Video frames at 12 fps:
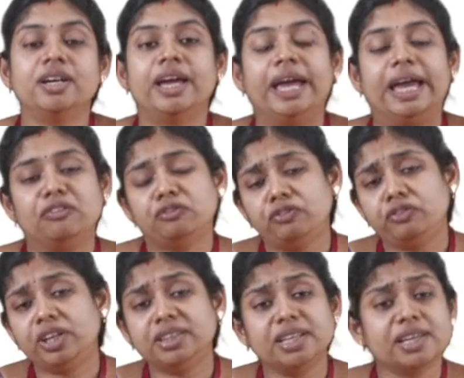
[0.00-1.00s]

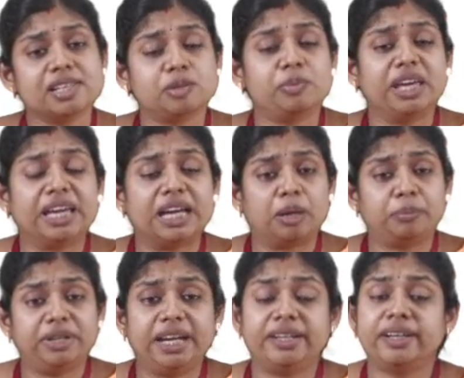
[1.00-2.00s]
Everything is being
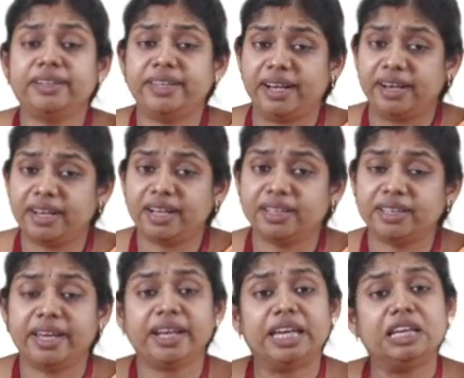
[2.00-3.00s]
updated then and there,
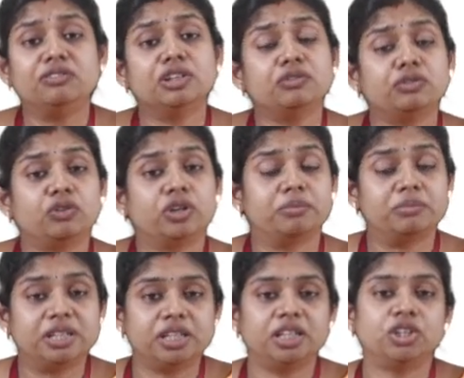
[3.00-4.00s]
even for a
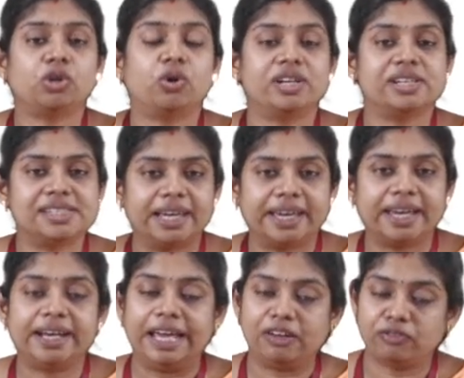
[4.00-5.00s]
minute or a second.
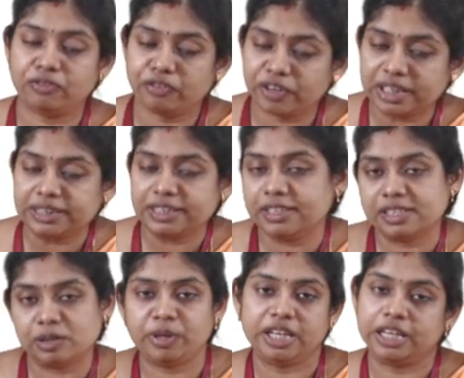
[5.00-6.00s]
Everything is
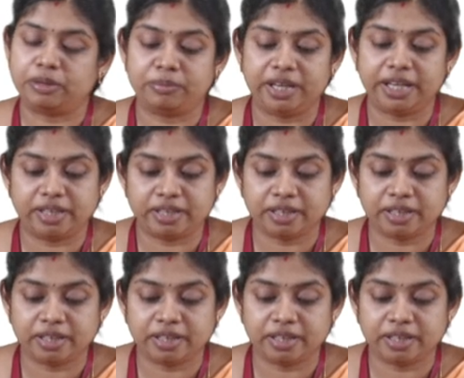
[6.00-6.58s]
being updated.